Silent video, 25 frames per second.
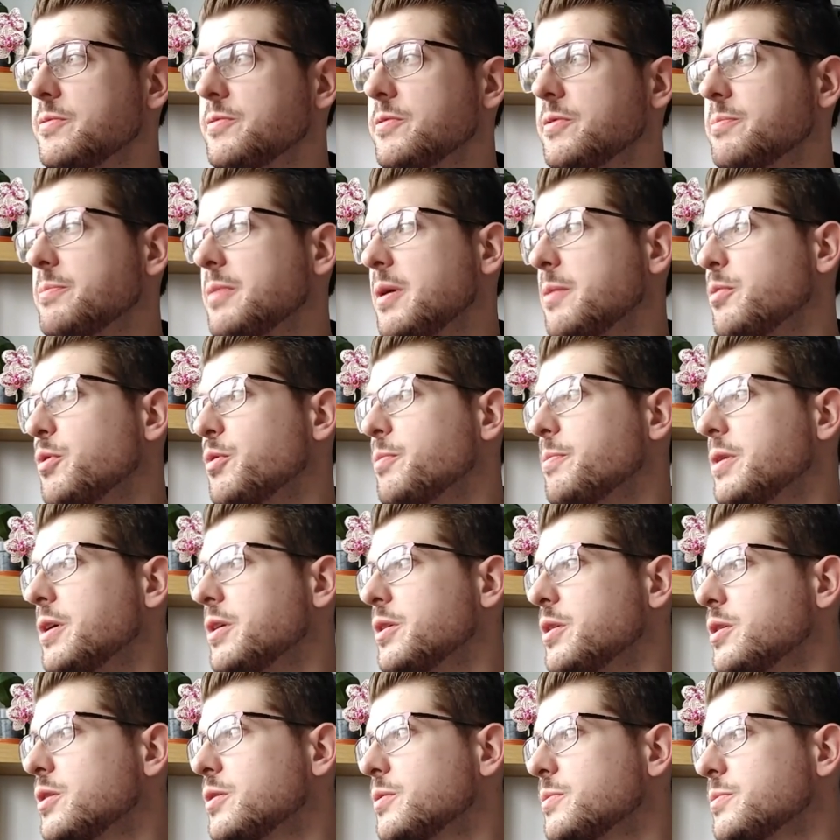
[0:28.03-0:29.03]
for
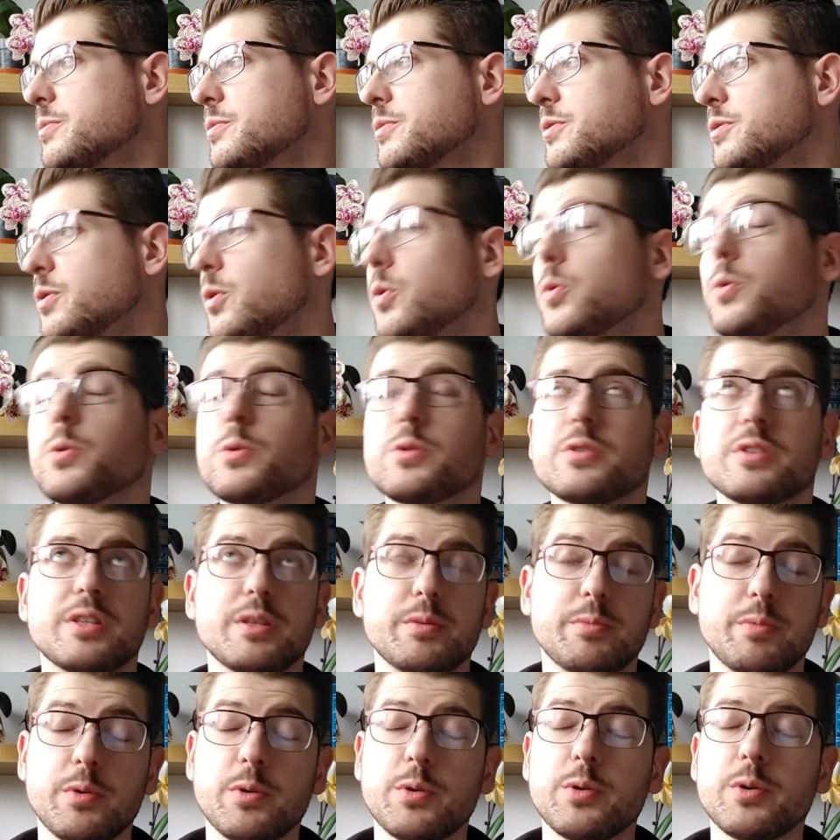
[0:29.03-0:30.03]
Paphiopedilums or
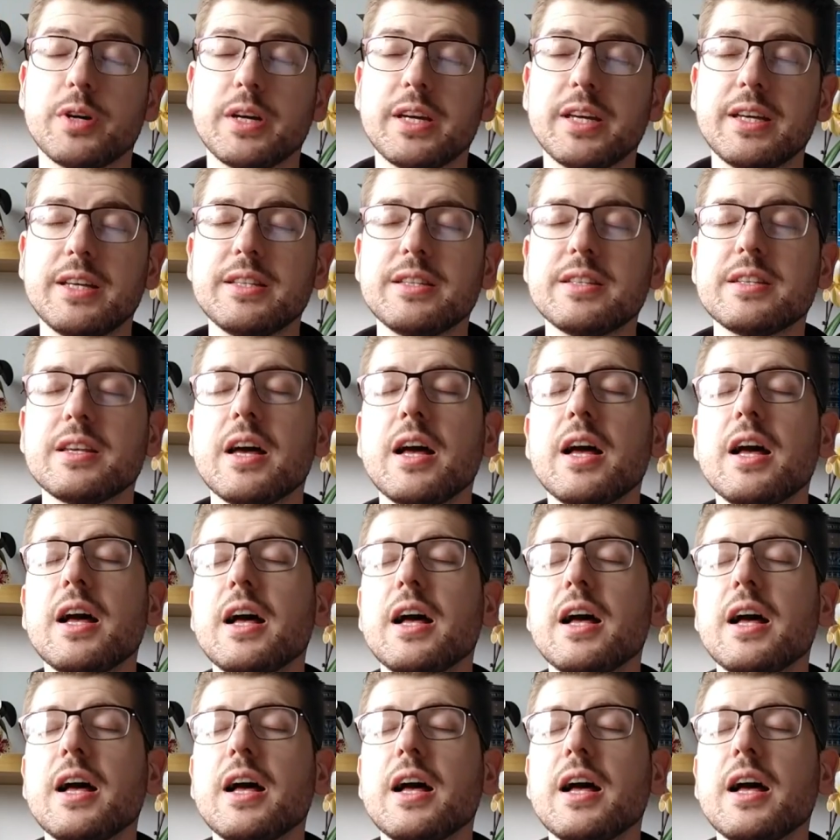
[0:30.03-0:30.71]
slipper orchids,